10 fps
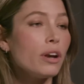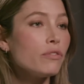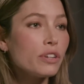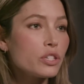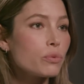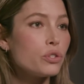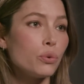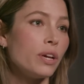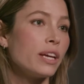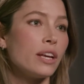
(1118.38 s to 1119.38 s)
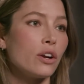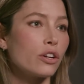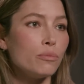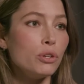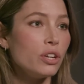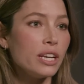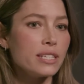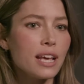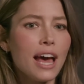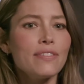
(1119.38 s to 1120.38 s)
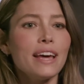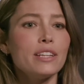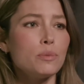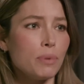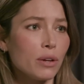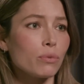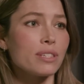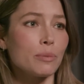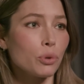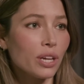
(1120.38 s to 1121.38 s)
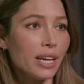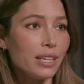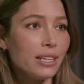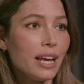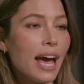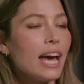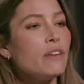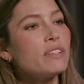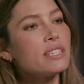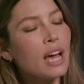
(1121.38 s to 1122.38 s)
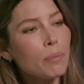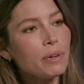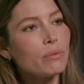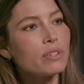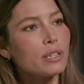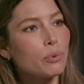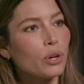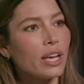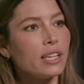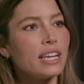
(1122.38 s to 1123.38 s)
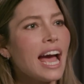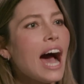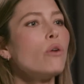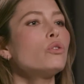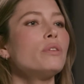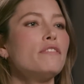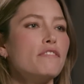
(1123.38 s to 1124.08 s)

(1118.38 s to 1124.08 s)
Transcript: whatever it is we're doing in our communities, that it's being reciprocated. Yeah. And if it's not being reciprocated, then how do we